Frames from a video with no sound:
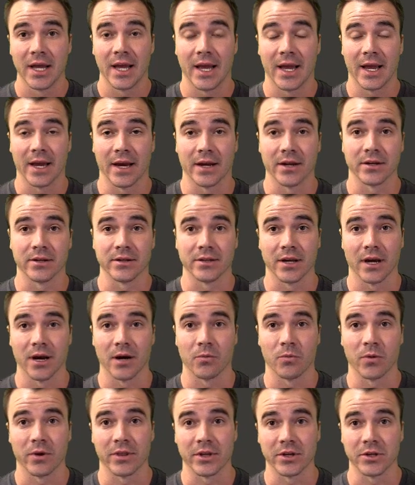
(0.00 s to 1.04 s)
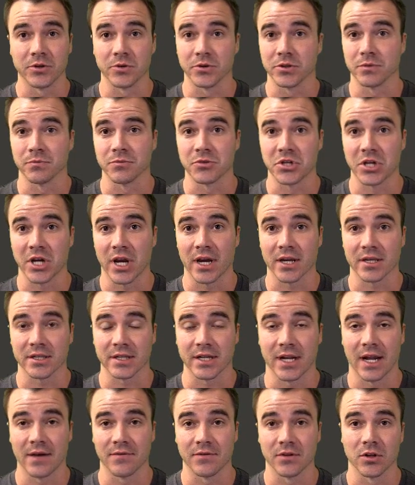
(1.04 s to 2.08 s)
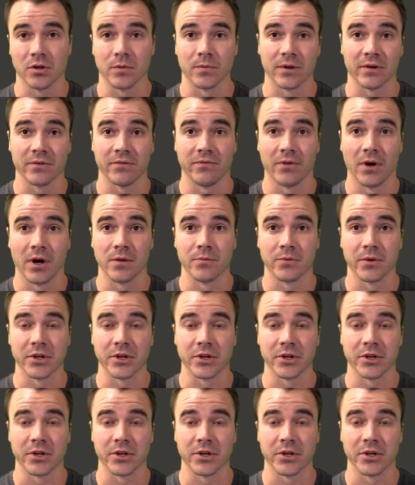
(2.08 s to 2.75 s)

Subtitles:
and with it do some chess and have a little bit of fun.